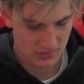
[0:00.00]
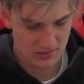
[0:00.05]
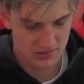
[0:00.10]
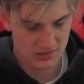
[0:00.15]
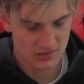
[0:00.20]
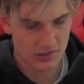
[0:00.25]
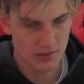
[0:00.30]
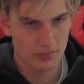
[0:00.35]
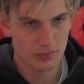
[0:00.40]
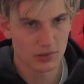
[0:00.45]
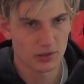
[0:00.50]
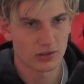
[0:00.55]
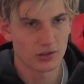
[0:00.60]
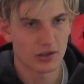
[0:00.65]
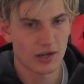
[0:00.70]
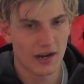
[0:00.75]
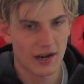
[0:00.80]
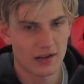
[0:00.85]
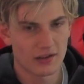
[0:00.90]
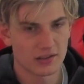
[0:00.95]
similar
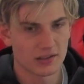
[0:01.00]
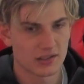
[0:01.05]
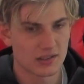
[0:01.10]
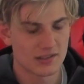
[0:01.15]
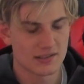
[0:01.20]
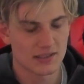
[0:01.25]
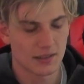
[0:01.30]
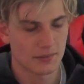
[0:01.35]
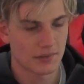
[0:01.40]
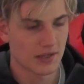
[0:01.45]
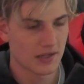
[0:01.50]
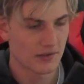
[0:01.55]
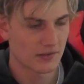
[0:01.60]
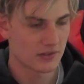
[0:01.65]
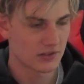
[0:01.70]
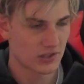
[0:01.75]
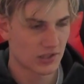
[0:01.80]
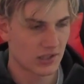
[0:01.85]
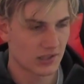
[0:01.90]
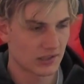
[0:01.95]
Allen keys. I'm not even
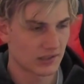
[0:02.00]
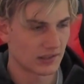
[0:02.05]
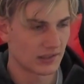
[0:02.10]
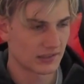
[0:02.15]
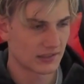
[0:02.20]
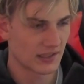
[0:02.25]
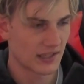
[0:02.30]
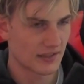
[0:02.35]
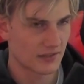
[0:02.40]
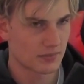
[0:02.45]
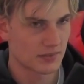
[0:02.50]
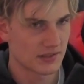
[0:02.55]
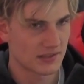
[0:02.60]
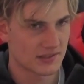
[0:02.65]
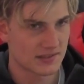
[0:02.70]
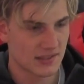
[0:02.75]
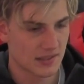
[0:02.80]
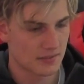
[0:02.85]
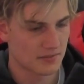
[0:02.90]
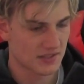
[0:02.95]
talking like they have to be the
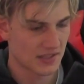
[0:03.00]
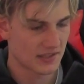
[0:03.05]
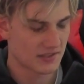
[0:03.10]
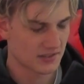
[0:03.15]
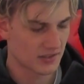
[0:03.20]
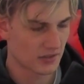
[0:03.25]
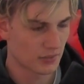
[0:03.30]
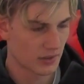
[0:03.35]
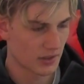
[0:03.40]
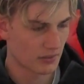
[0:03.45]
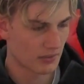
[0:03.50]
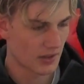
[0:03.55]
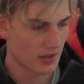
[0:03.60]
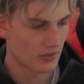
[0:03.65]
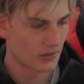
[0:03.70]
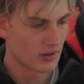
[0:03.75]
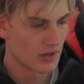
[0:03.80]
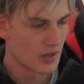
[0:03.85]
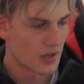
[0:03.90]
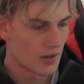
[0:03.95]
same size all the way around,
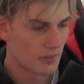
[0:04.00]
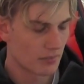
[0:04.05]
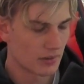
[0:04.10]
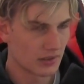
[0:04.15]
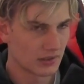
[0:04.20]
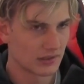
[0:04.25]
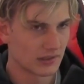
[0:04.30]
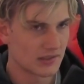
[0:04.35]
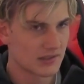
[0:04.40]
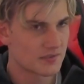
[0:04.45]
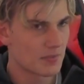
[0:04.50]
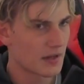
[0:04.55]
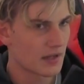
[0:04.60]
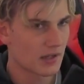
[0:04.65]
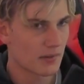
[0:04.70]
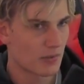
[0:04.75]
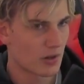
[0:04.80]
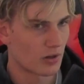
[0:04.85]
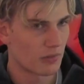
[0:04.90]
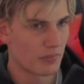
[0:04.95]
but at least make
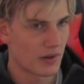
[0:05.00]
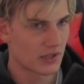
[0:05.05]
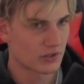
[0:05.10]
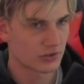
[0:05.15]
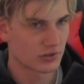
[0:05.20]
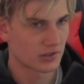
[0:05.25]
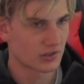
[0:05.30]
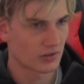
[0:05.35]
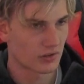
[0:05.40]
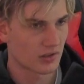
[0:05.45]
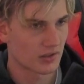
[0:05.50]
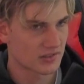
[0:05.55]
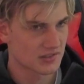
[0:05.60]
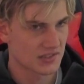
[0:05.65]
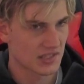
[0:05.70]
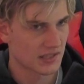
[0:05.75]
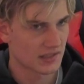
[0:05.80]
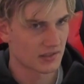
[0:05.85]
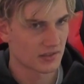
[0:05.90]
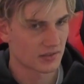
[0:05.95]
them all metric or all
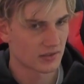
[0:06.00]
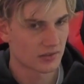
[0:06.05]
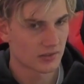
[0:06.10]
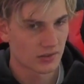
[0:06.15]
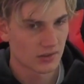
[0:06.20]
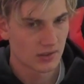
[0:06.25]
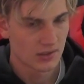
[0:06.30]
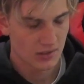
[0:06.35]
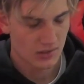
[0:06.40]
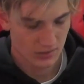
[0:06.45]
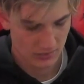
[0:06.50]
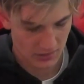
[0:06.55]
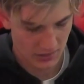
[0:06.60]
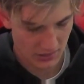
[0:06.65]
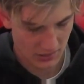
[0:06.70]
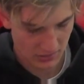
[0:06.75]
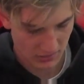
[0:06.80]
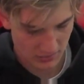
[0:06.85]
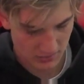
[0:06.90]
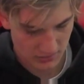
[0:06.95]
standard.
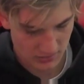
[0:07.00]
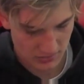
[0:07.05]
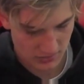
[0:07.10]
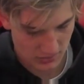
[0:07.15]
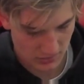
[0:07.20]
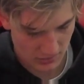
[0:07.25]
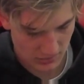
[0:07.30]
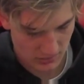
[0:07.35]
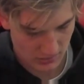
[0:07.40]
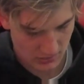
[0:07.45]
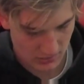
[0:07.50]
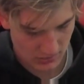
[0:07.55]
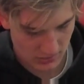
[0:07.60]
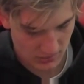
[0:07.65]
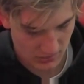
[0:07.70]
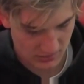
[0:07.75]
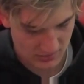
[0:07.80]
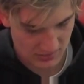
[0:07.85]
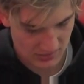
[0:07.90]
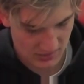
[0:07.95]
Like,
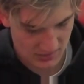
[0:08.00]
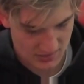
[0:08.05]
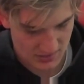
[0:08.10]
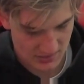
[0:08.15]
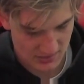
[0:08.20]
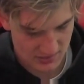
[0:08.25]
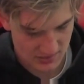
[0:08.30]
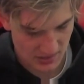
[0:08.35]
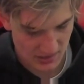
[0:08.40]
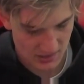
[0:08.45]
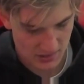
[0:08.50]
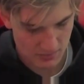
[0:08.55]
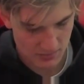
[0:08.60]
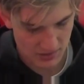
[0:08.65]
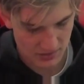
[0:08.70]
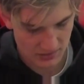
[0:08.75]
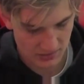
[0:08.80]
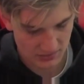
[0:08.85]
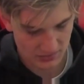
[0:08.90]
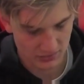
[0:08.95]
it's insane to me
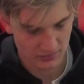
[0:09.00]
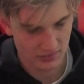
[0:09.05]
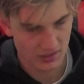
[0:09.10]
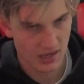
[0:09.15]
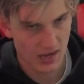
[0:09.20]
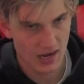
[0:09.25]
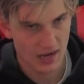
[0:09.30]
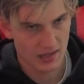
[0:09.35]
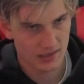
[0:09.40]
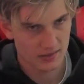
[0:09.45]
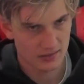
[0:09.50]
that they're not.